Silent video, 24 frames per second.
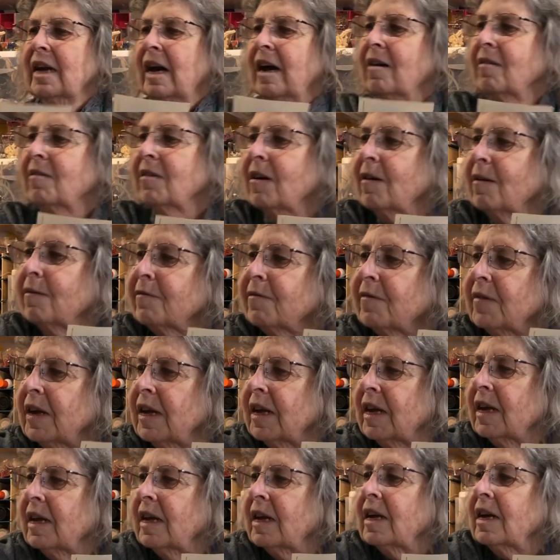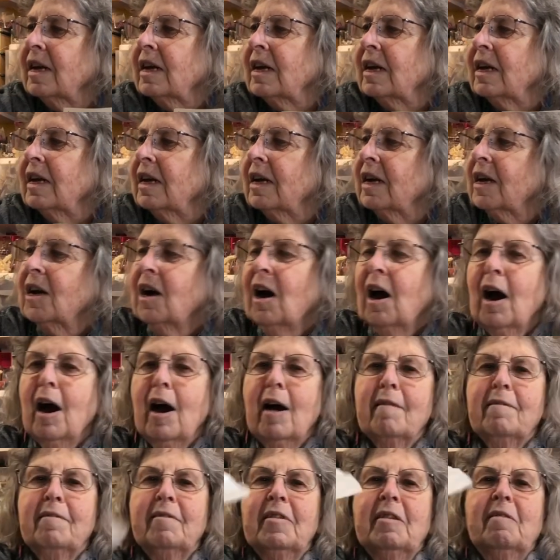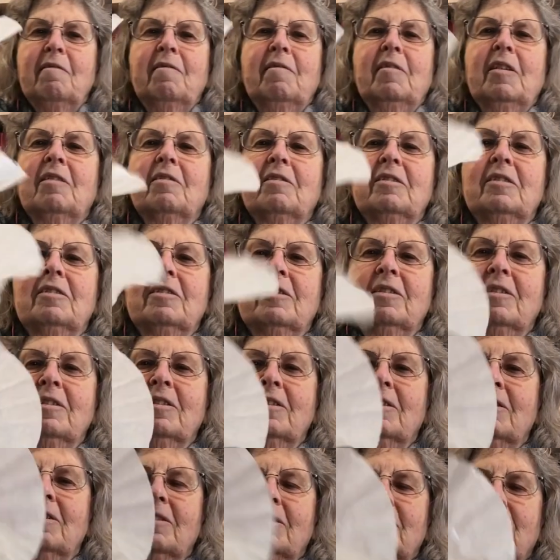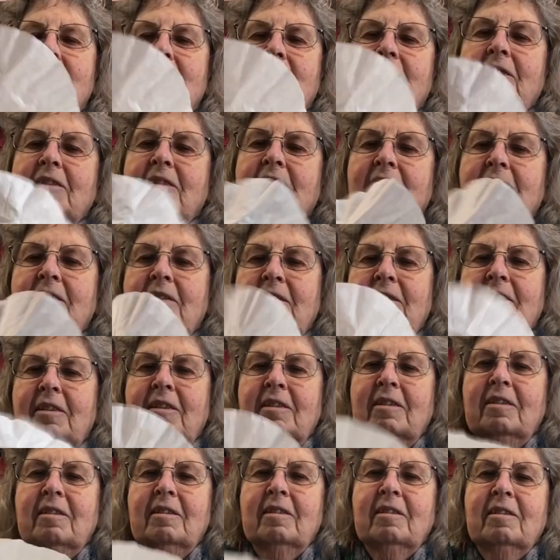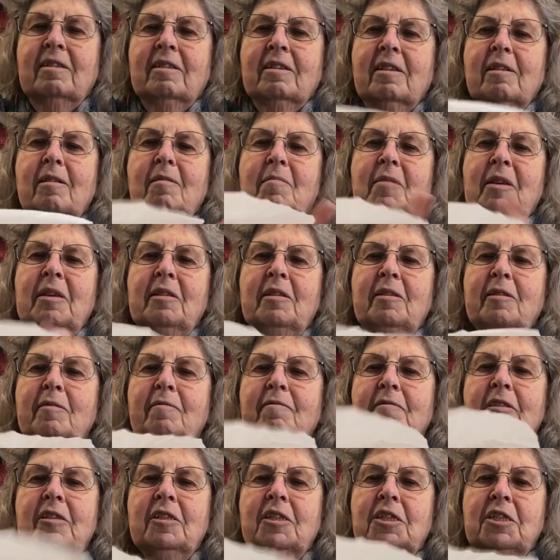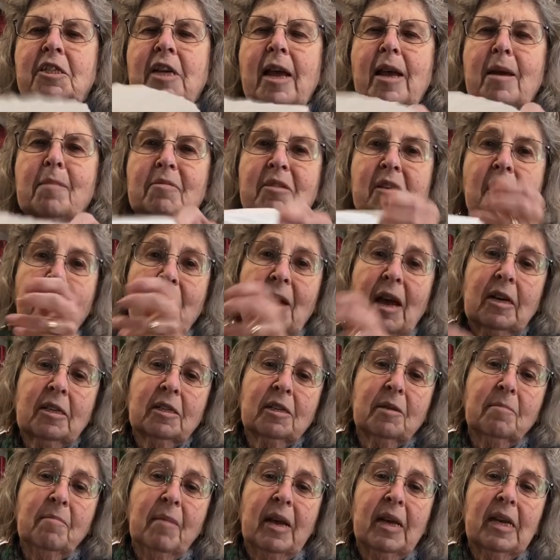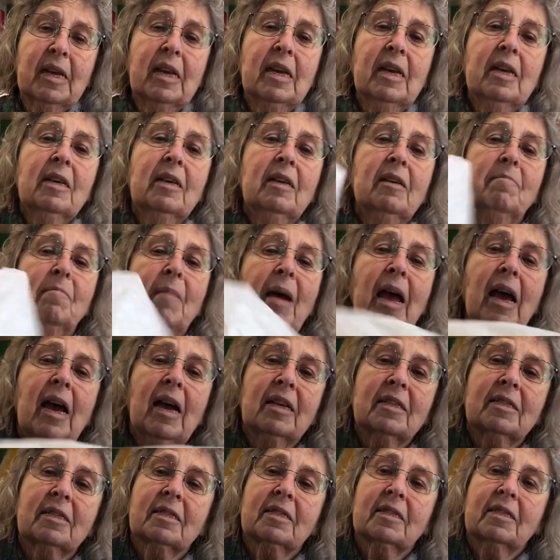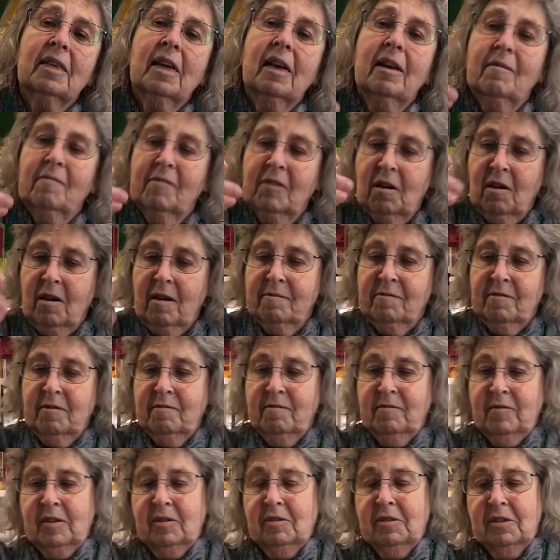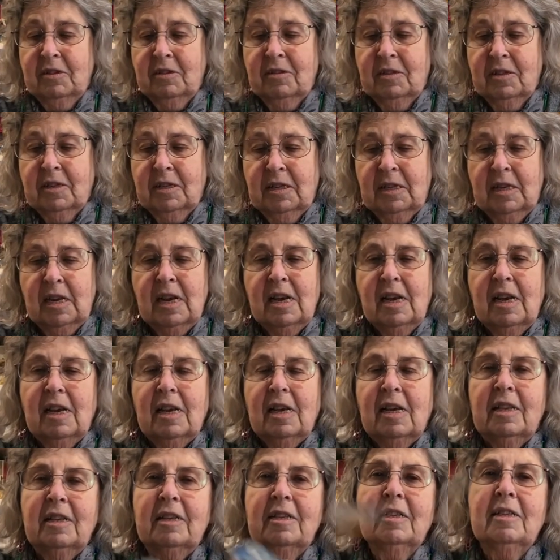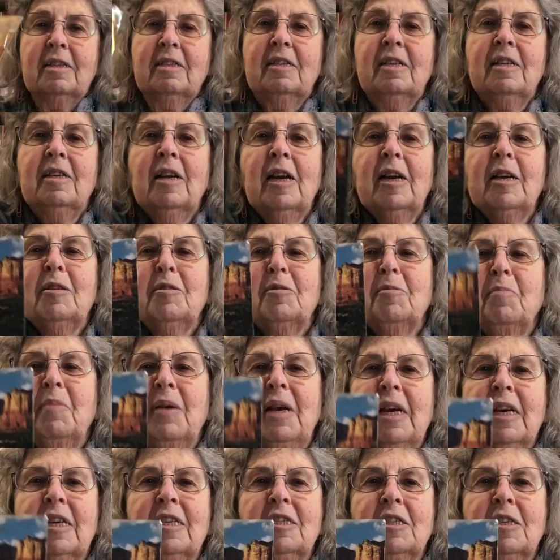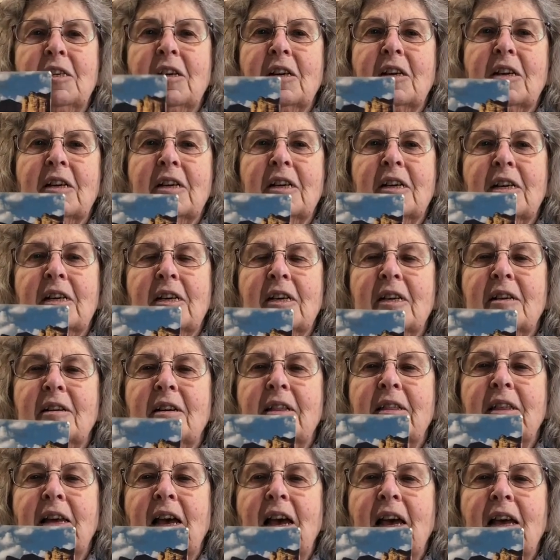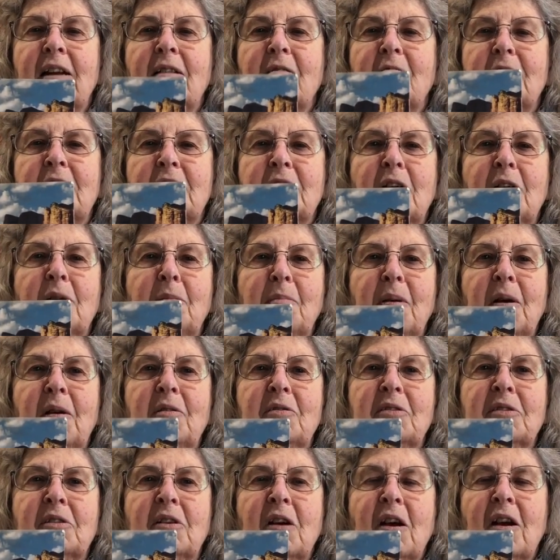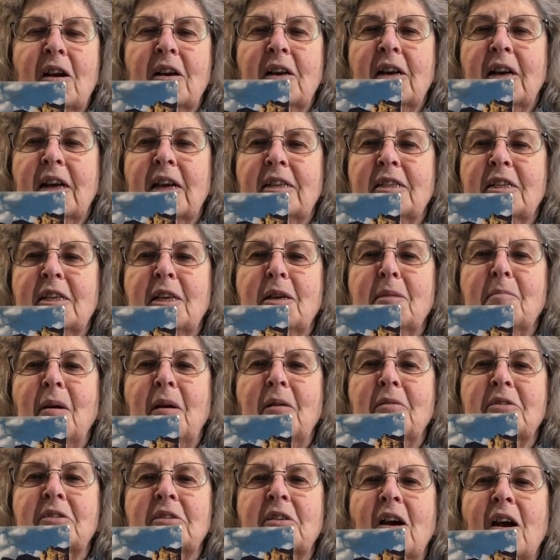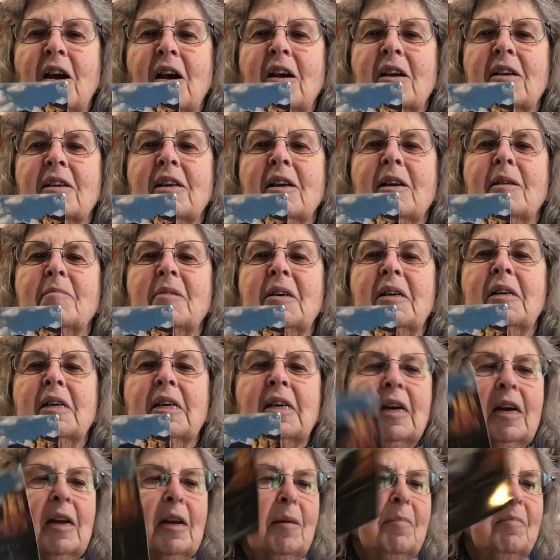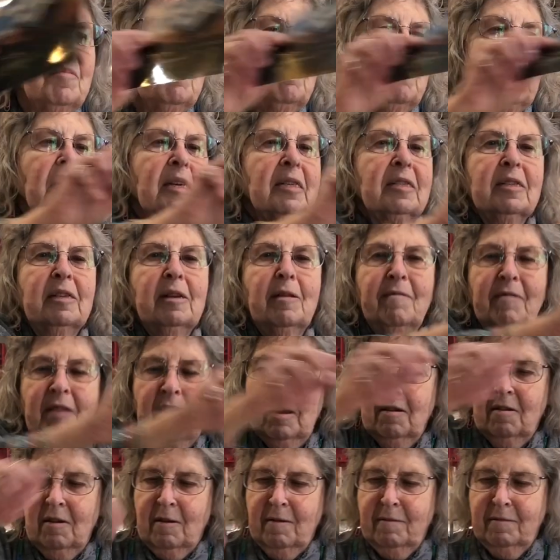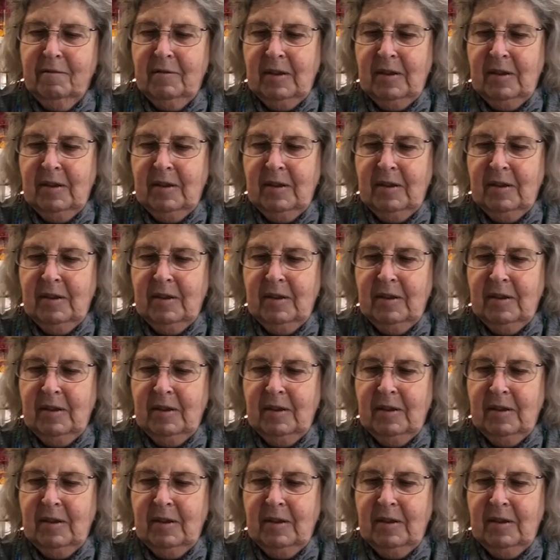out of. Coffee filters come in different shapes. I'm actually making masks out of coffee filters. This is a nice picture that was on a postcard, an antique postcard that I'm going to cut up and make stuff out of.